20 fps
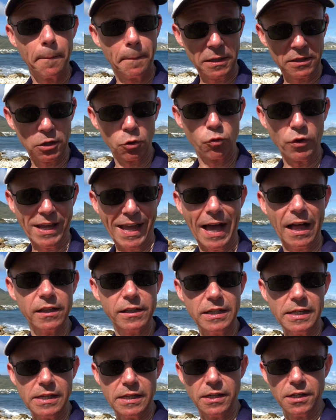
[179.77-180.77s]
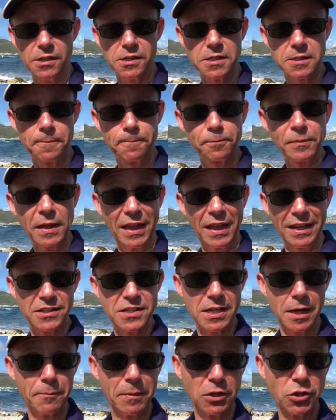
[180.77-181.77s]
but the reality is that
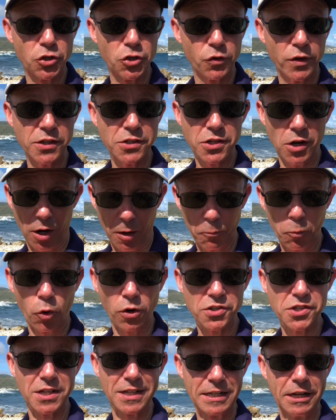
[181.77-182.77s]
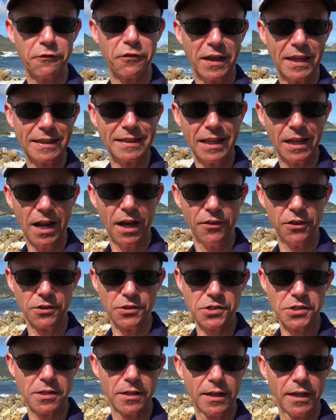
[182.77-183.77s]
some injuries are more significant than
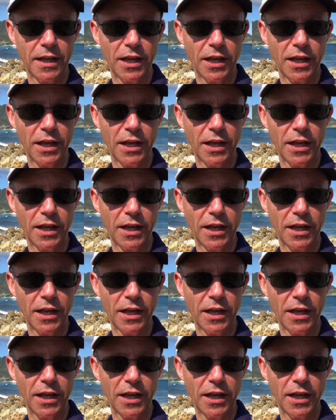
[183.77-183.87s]
others.